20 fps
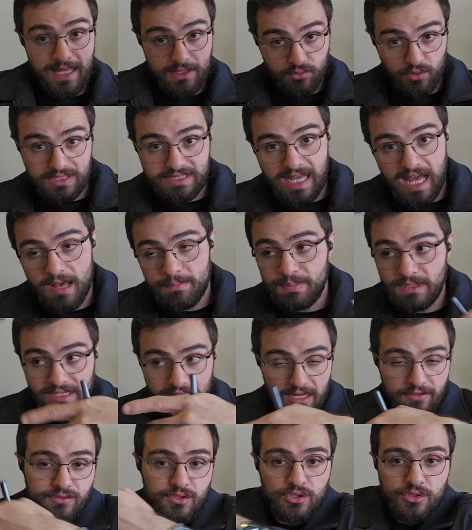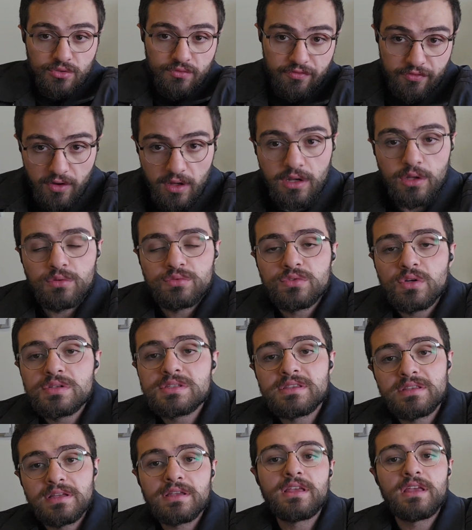And what happened after you follow
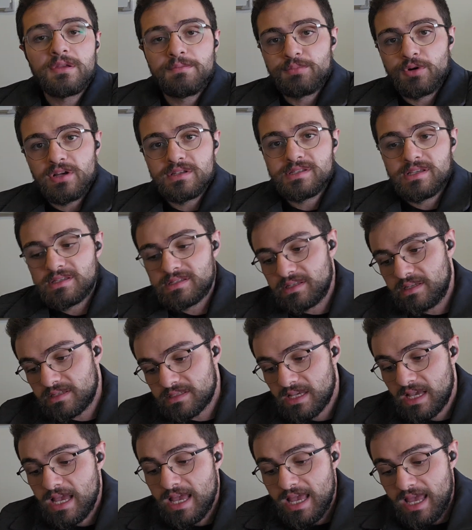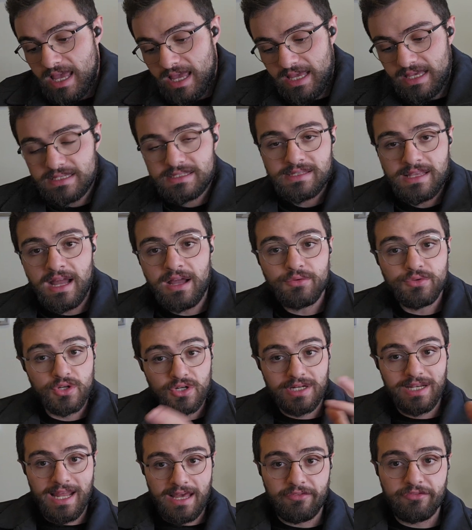those thinking processes is now
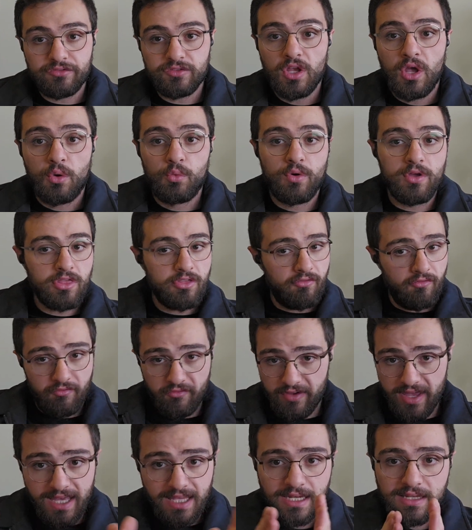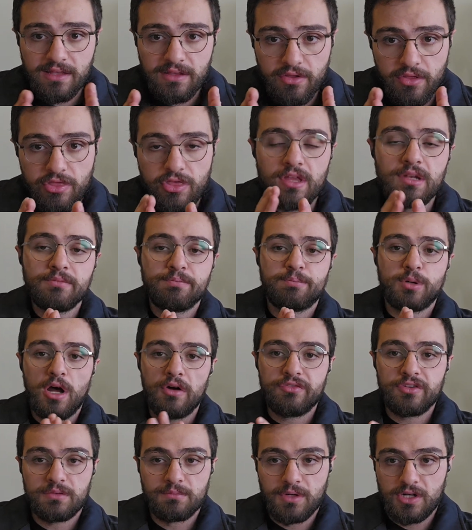you're left with very thin
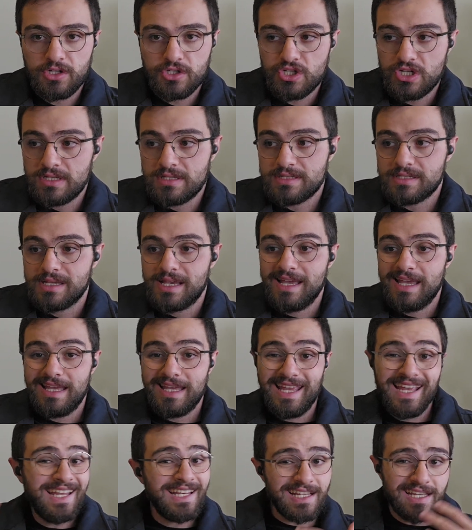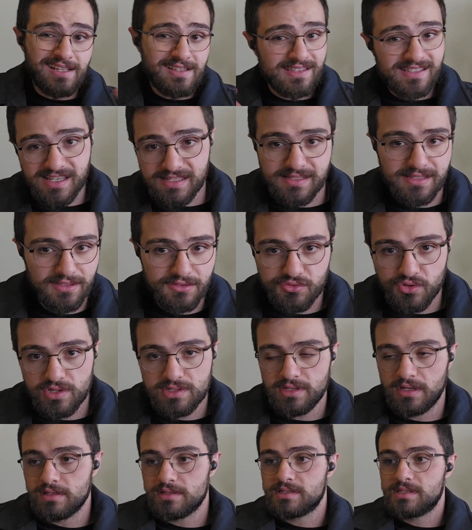profit margins, inconsistent
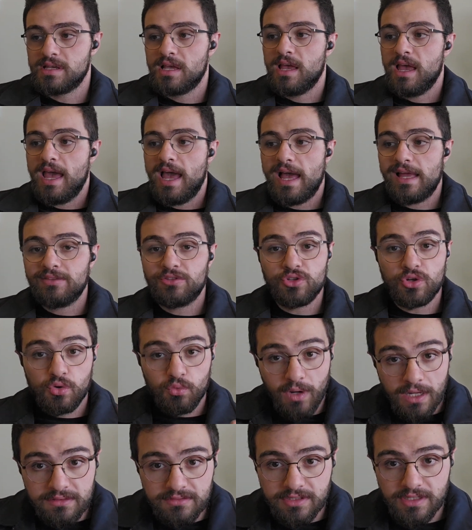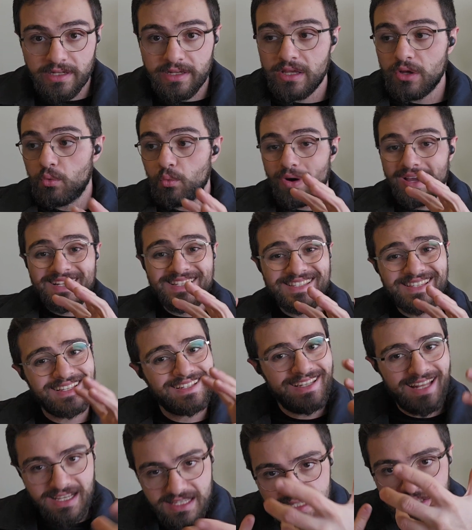results, and you're wondering, what is
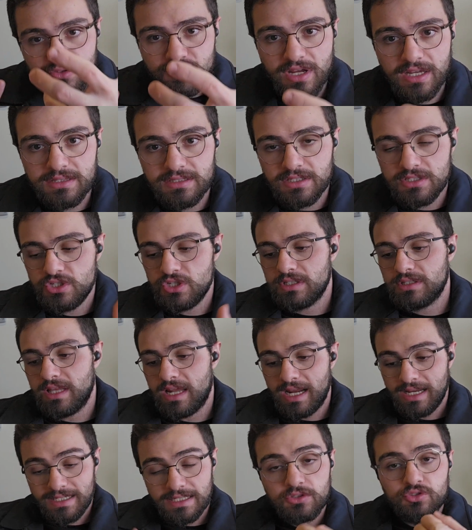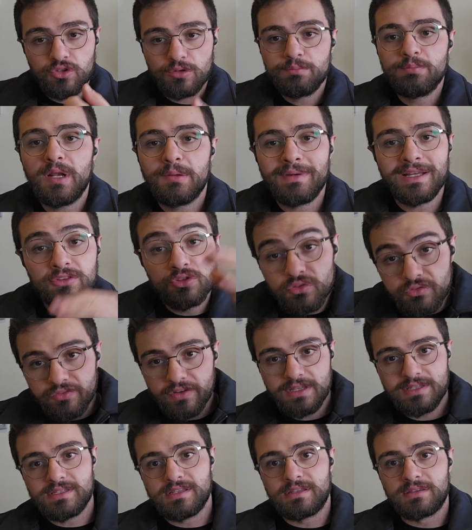the next strategy that I need to implement to
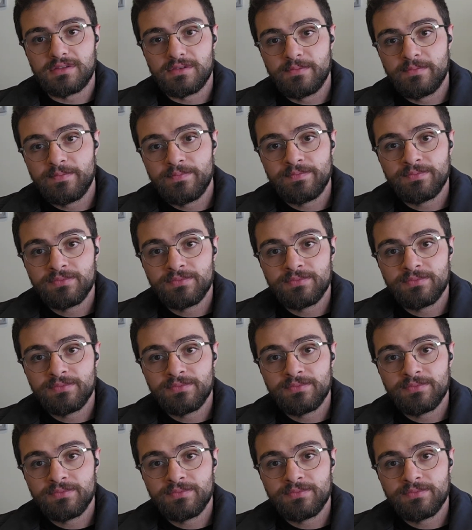fix it?